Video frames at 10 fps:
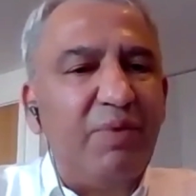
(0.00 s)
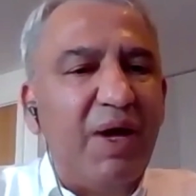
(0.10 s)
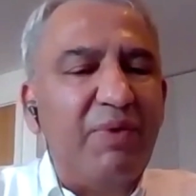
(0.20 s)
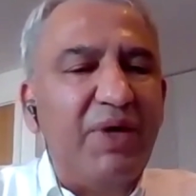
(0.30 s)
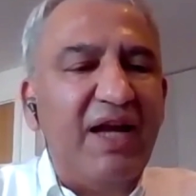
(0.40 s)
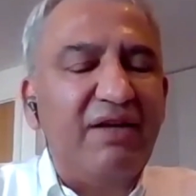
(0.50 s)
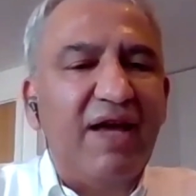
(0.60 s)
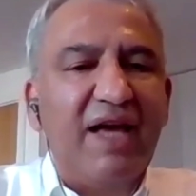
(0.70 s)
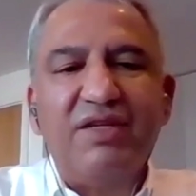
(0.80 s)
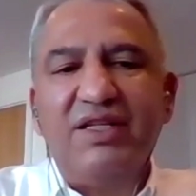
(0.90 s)
where we had to
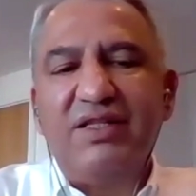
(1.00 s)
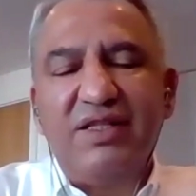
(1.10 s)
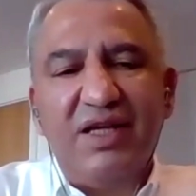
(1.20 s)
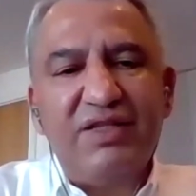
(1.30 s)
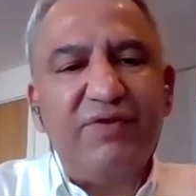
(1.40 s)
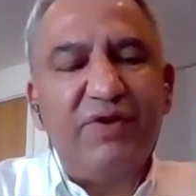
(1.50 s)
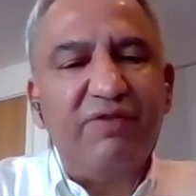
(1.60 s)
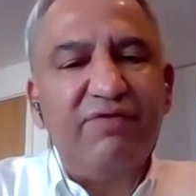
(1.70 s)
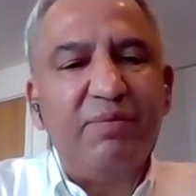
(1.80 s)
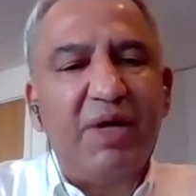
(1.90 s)
actually search for
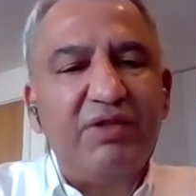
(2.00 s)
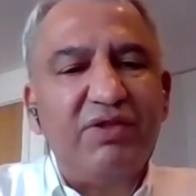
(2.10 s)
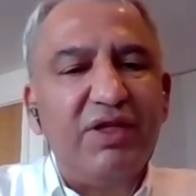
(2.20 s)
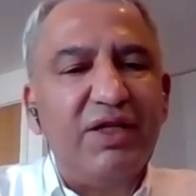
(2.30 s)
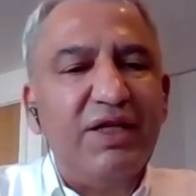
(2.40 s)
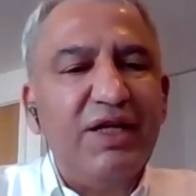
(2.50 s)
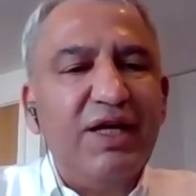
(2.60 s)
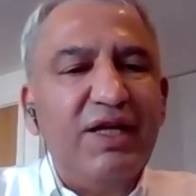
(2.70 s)
information,